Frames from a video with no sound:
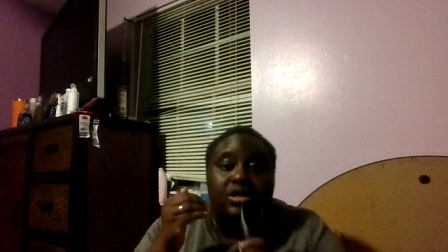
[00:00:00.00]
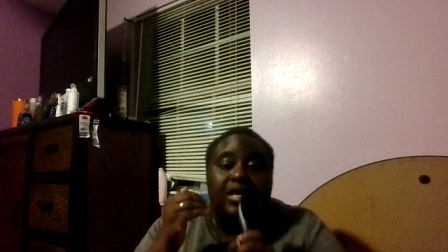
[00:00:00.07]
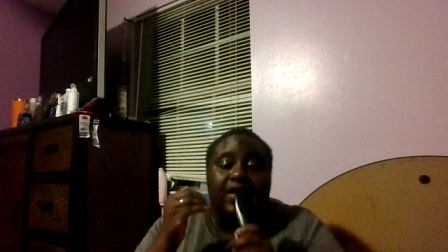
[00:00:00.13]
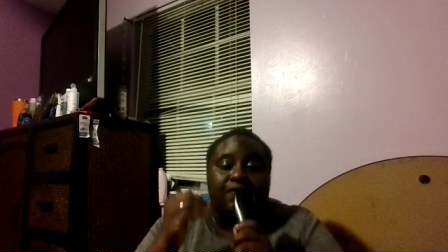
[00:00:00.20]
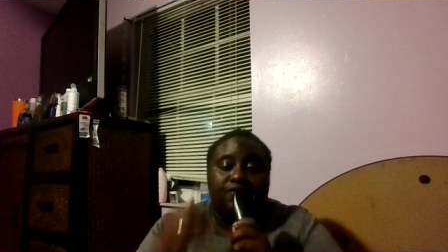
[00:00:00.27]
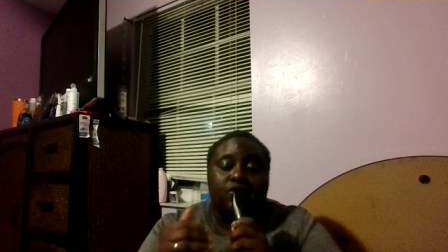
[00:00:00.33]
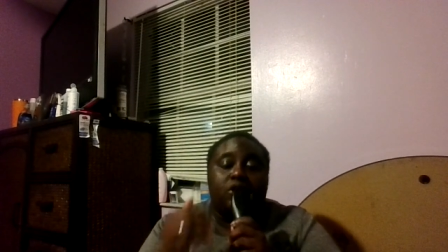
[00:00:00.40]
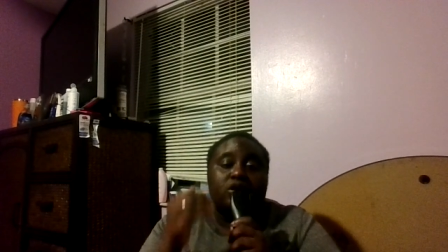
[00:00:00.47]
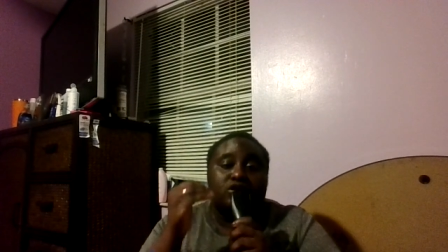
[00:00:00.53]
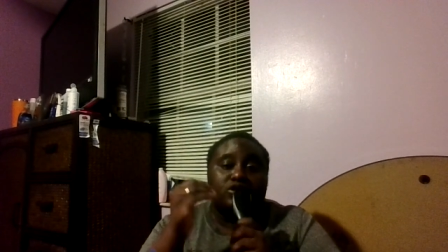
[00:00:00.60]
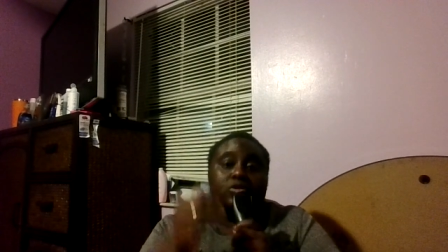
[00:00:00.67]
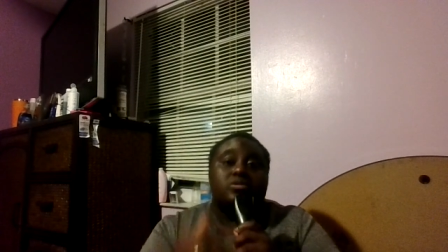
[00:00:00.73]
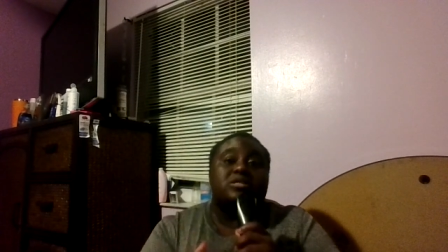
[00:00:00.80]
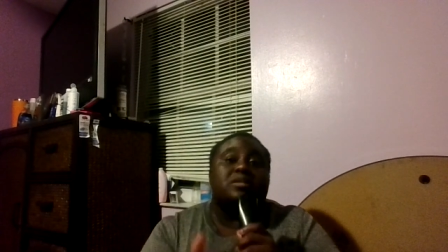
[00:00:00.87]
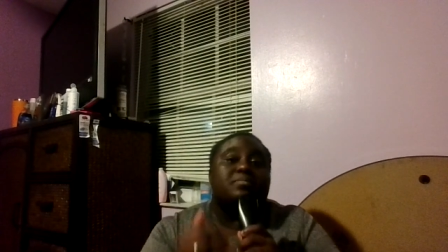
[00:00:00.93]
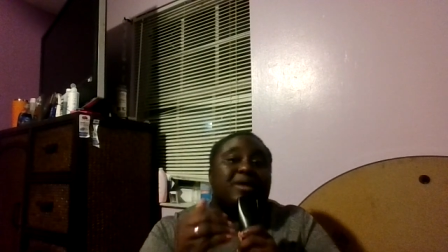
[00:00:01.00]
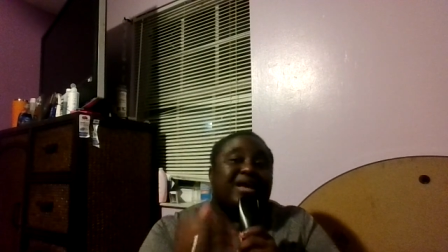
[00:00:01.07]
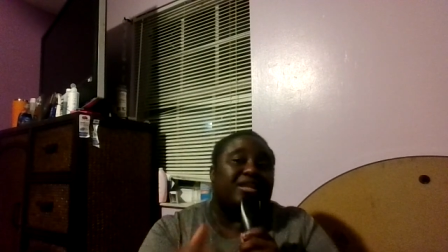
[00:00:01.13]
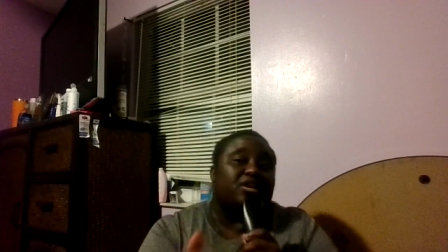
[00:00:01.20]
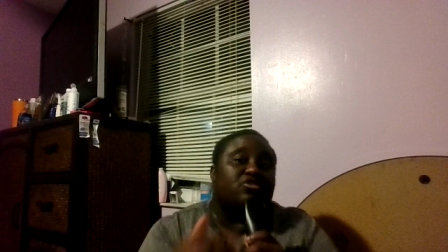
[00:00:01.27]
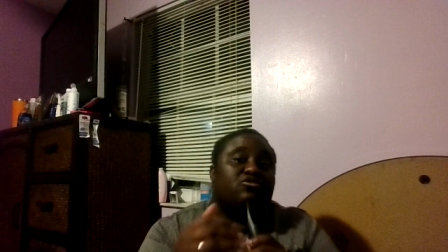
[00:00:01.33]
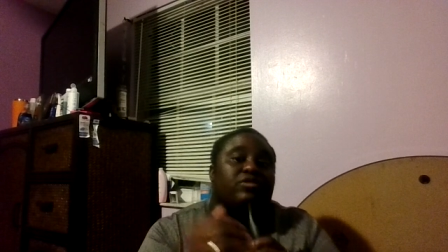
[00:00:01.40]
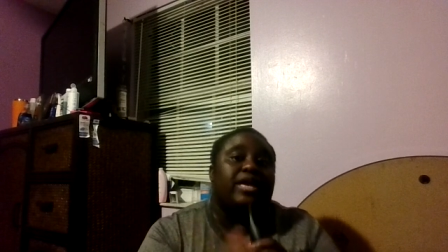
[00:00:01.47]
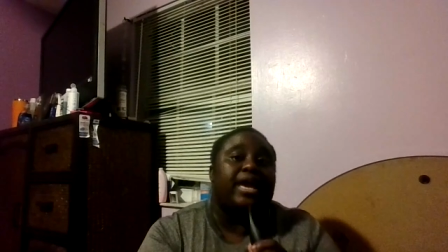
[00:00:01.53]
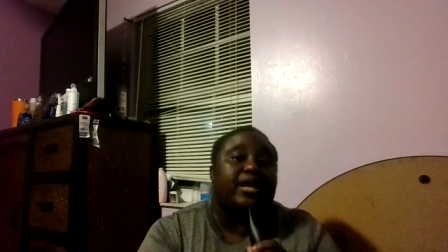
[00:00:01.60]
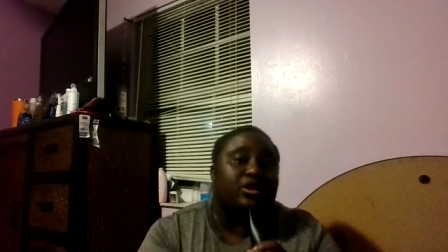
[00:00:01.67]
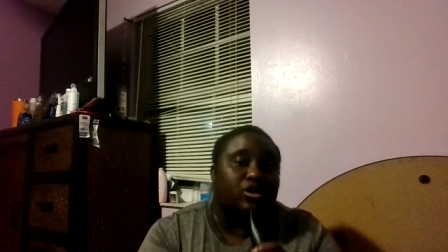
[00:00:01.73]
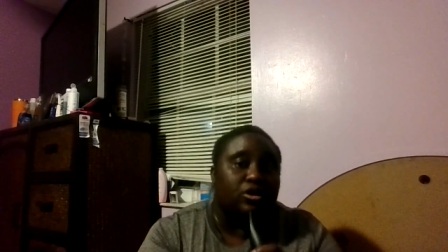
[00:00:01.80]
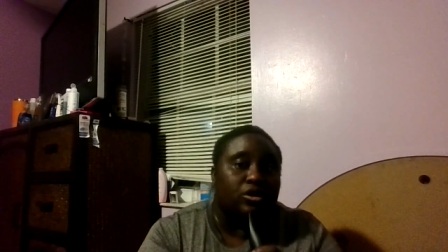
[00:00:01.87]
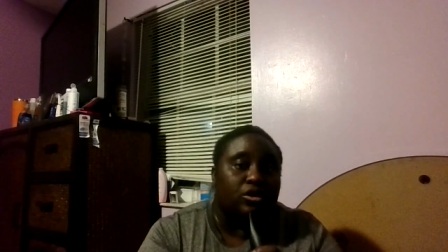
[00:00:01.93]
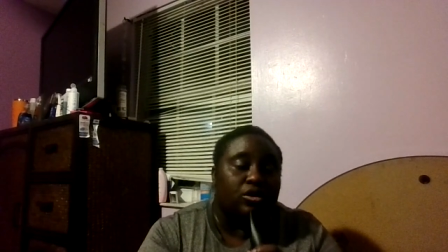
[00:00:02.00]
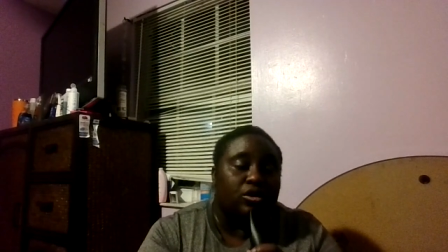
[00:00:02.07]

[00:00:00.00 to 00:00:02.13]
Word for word: If you're chosen by the Creator,